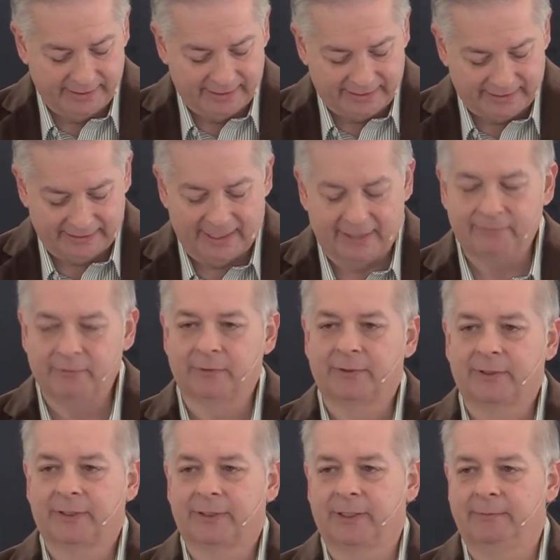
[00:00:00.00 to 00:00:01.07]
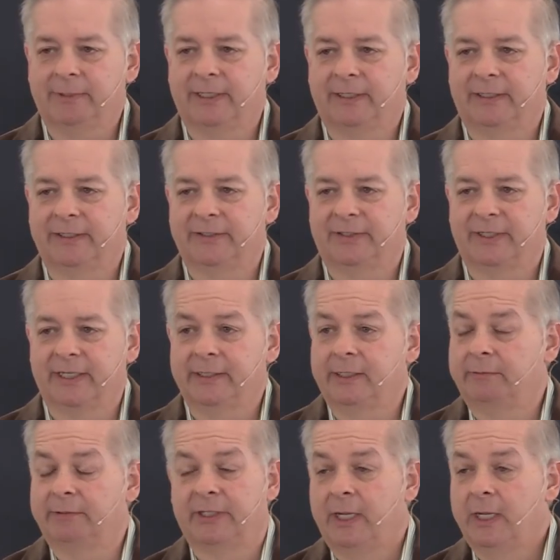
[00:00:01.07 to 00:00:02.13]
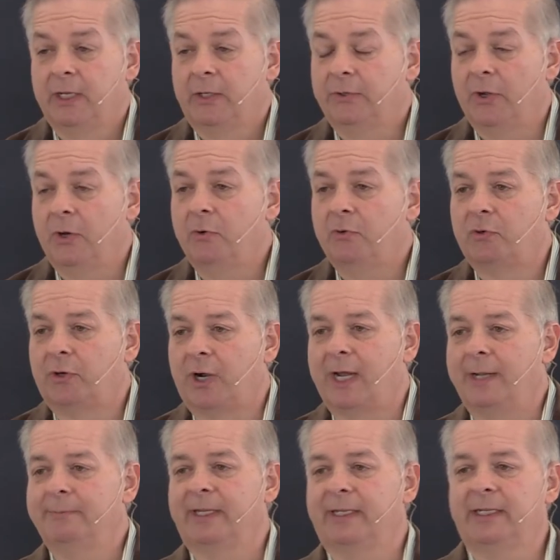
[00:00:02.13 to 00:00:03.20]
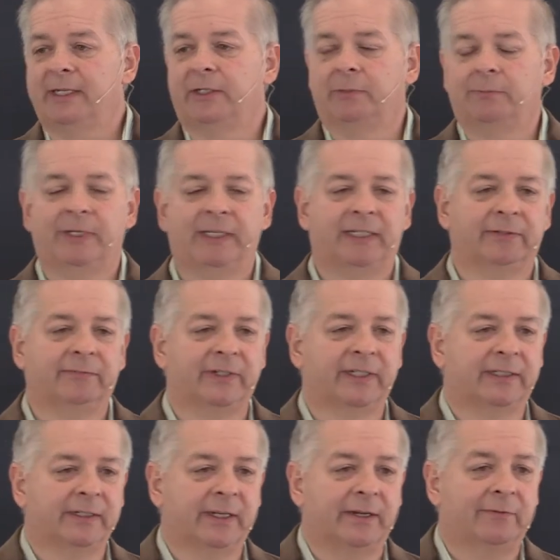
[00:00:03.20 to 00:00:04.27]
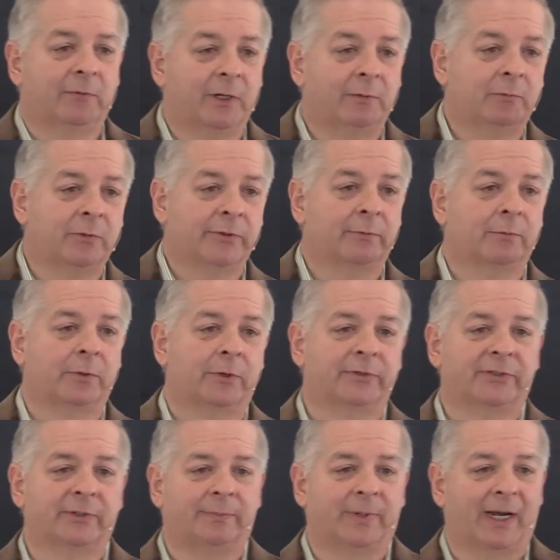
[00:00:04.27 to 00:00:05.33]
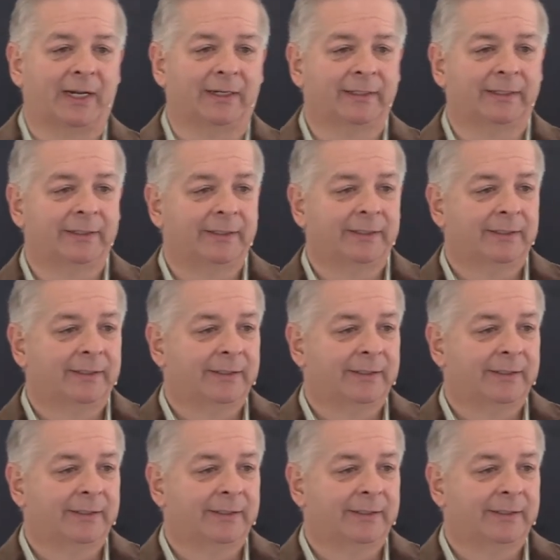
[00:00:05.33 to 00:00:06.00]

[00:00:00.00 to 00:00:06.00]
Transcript: He never committed a sin. There was no crime that he could be convicted of. What were the words of Pilate?